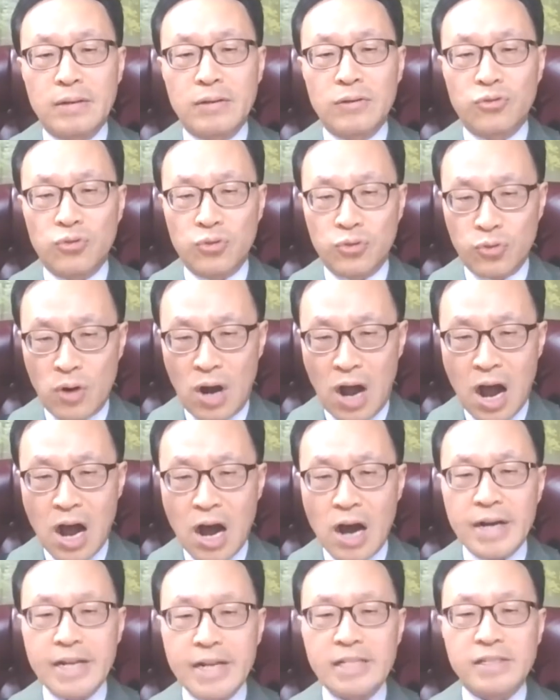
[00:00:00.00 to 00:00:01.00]
Do you
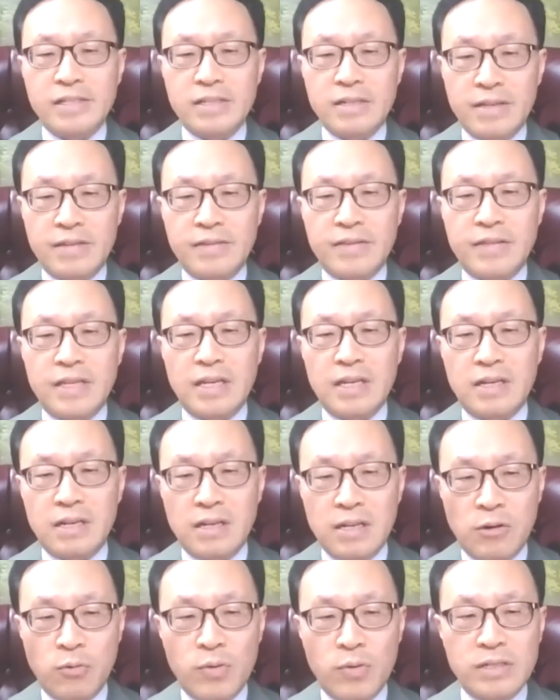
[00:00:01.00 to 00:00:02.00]
honestly
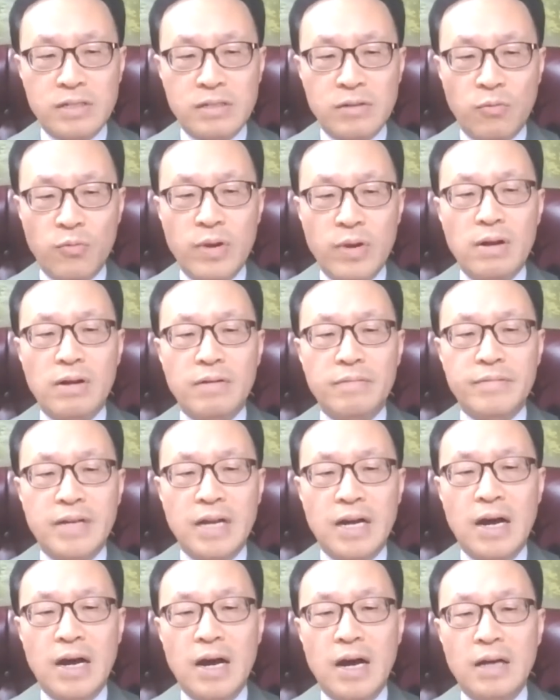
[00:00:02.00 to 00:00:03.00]
think it was the will of
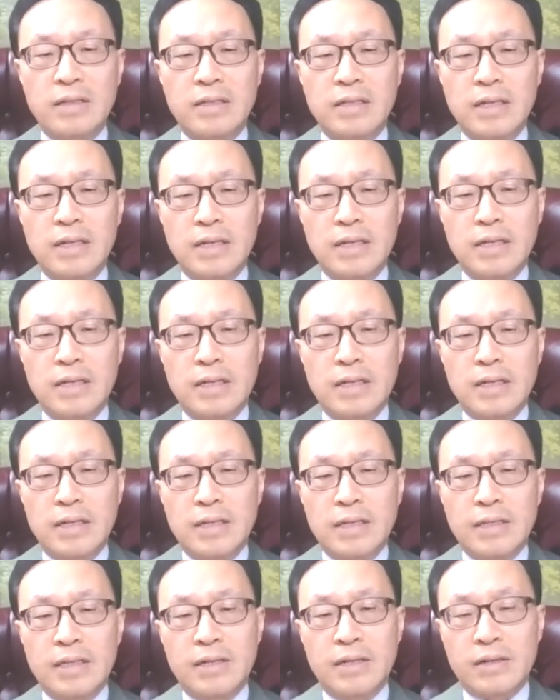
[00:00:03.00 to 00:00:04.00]
God
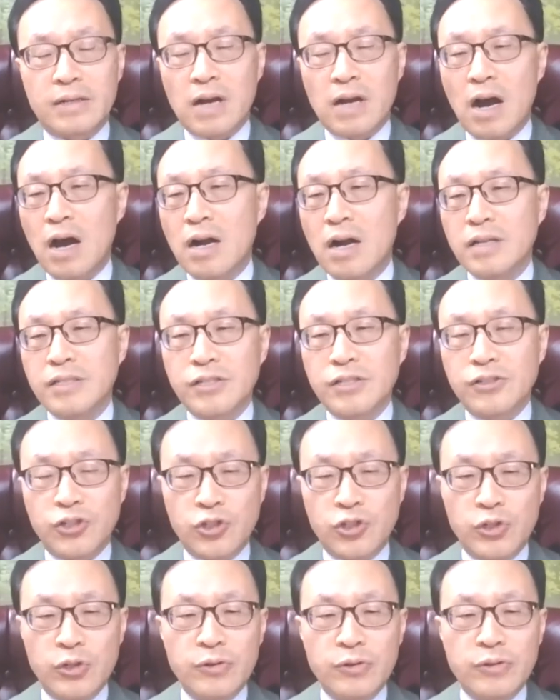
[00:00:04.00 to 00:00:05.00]
that a college
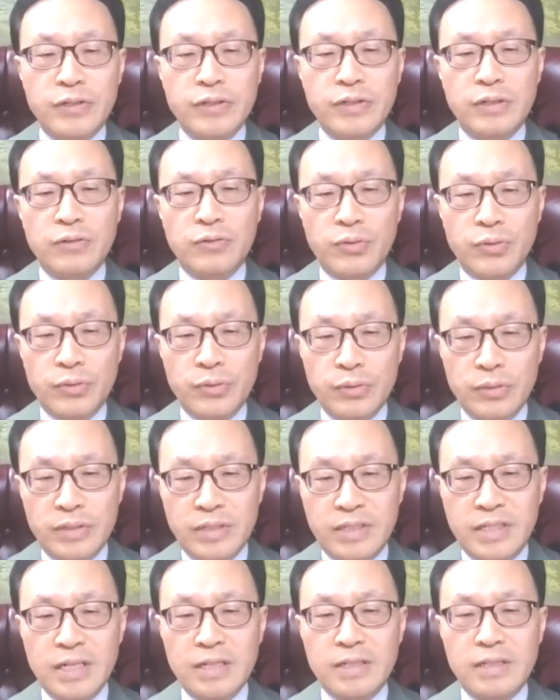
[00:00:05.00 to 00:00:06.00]
student who
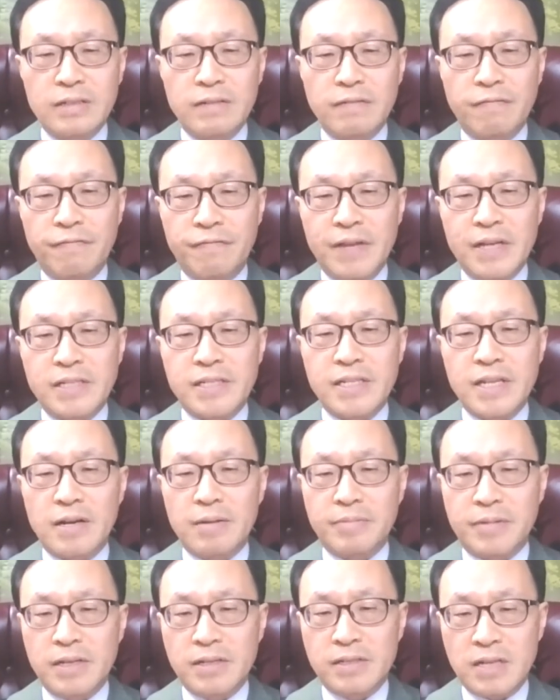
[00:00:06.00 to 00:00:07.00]
didn't fix
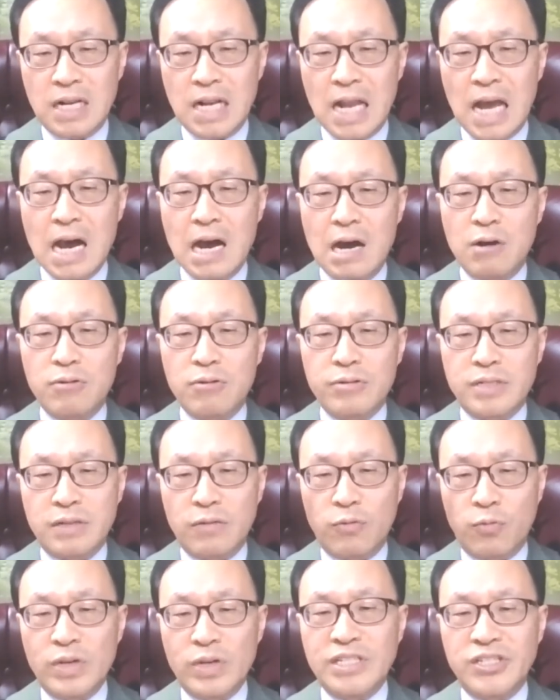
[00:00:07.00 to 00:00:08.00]
up his large
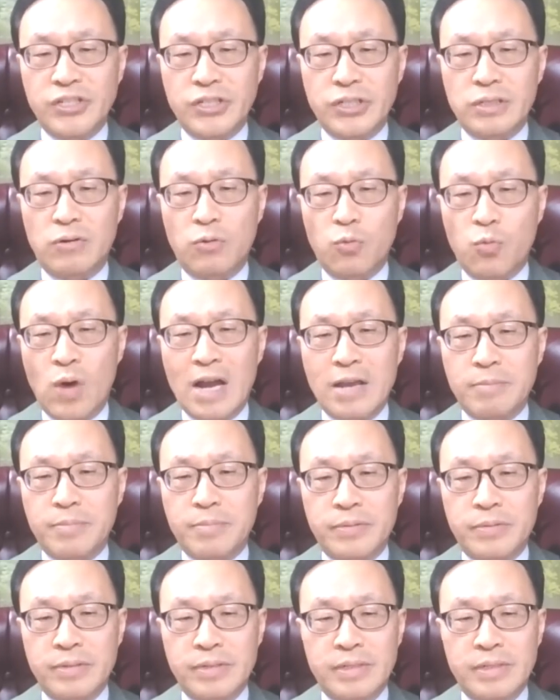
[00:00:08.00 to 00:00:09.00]
windshield
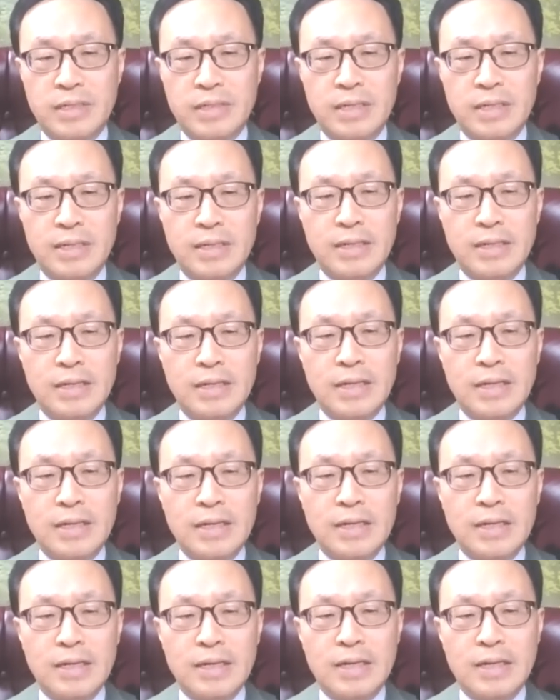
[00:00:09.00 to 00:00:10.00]
wipers
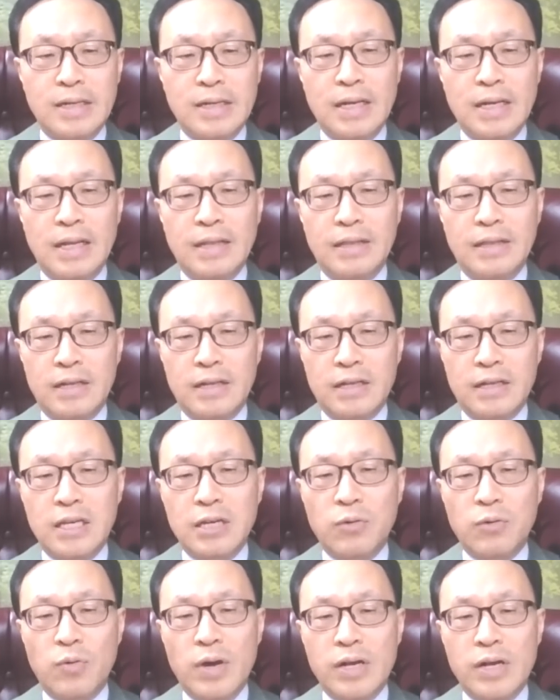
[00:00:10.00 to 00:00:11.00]
and that
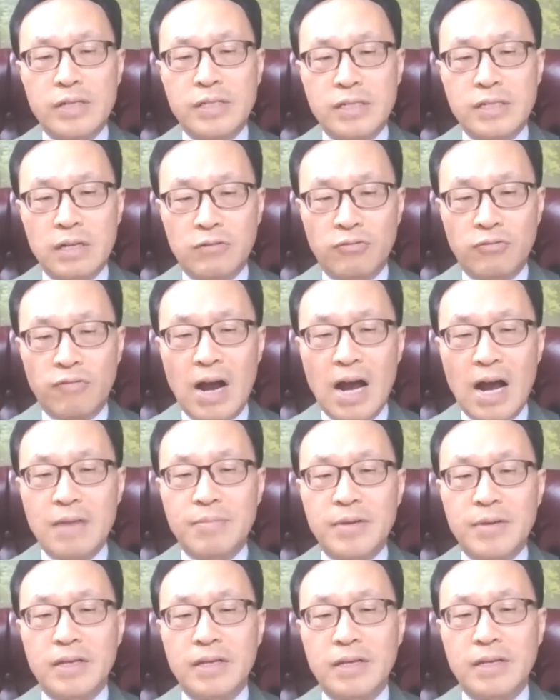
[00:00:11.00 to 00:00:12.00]
he was
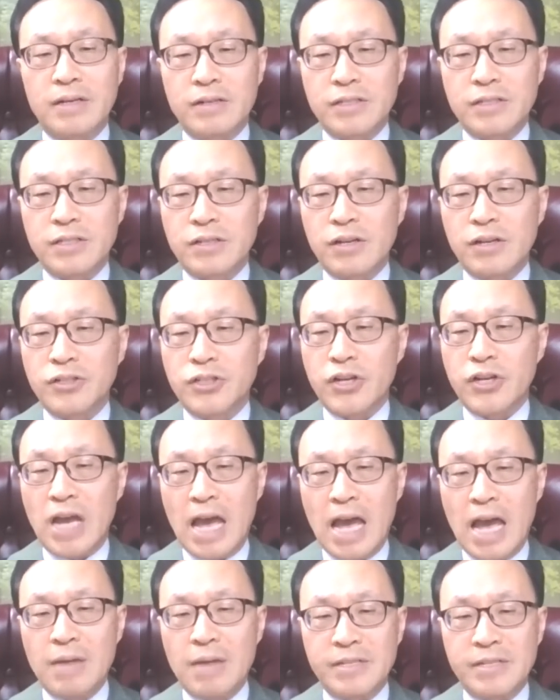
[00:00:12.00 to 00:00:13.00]
driving in such a
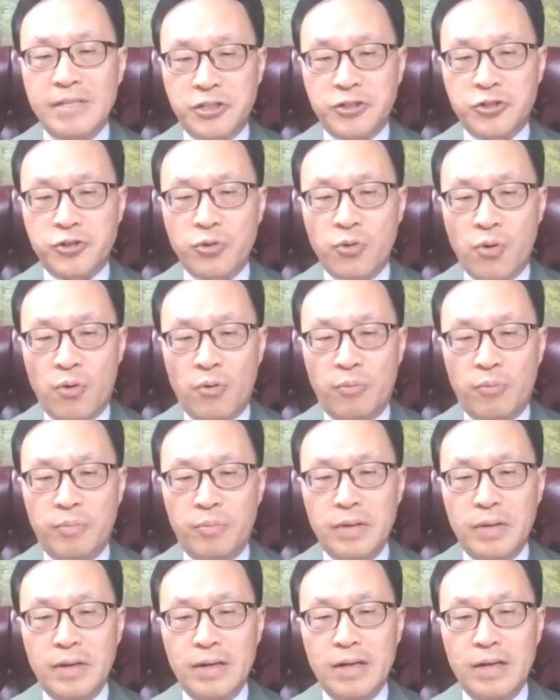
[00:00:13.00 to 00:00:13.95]
heavy storm?